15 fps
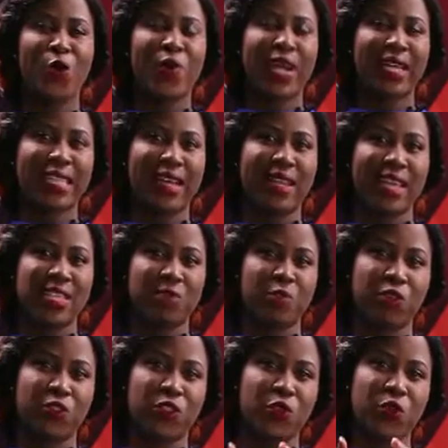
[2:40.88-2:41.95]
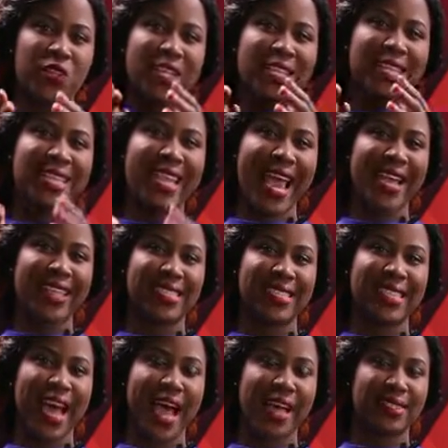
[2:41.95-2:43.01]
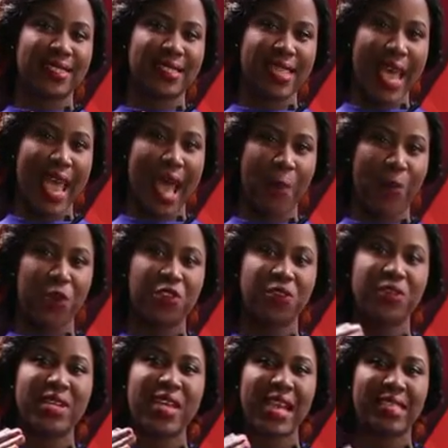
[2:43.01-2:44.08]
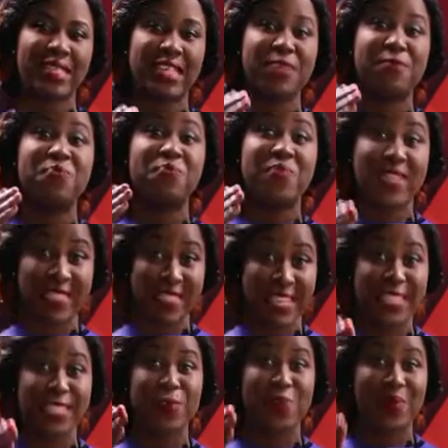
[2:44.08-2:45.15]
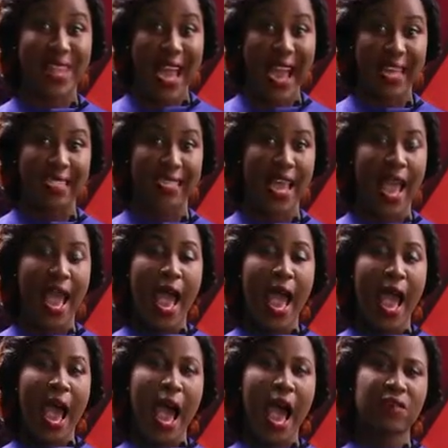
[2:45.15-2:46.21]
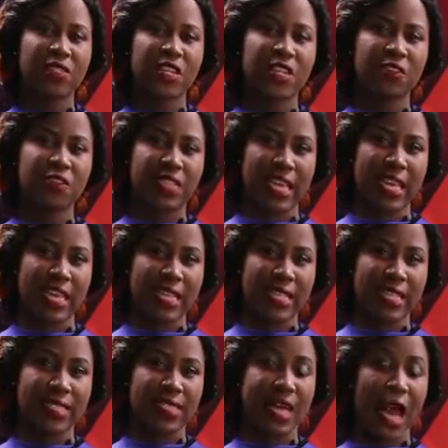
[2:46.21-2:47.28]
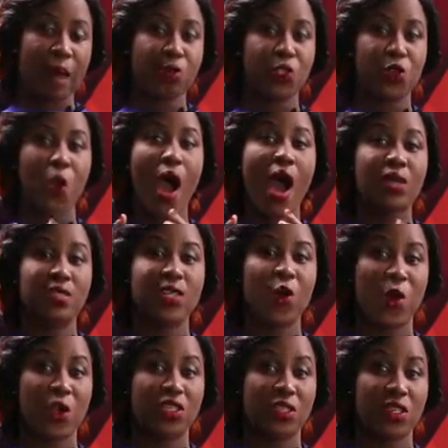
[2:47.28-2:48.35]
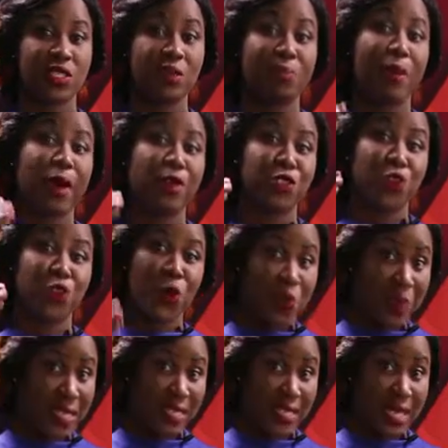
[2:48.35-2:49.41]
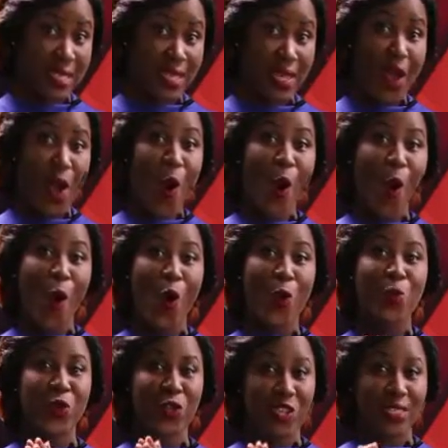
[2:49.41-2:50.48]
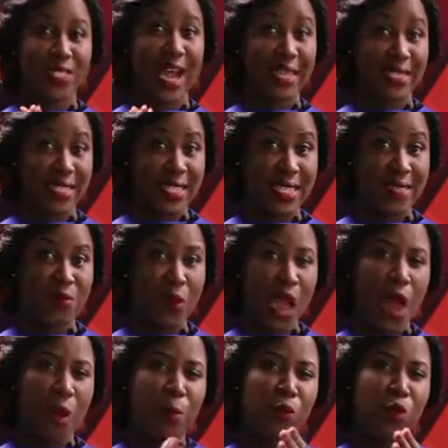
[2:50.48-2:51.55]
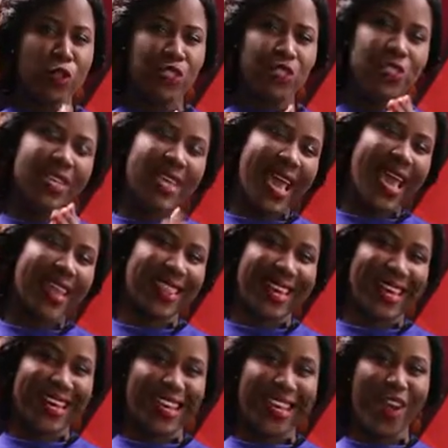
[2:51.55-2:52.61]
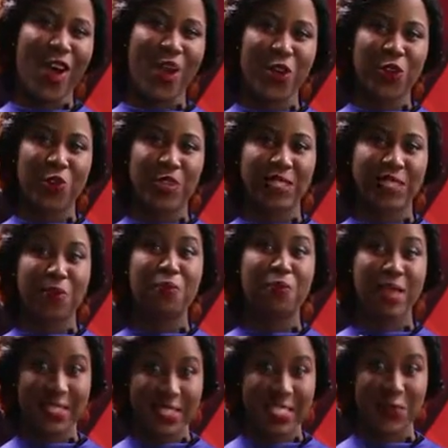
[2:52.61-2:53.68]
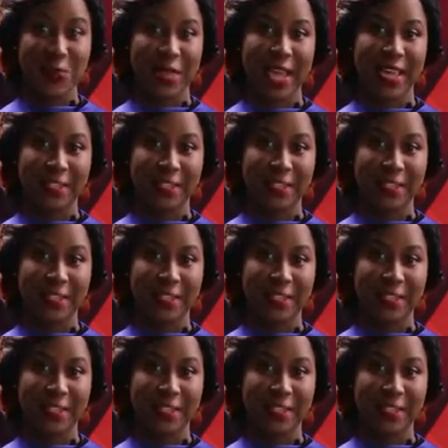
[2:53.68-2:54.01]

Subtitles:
All right, now let's move to the next step. Create a business plan. After you've taken the time to answer questions about your business or product idea, put together a concrete business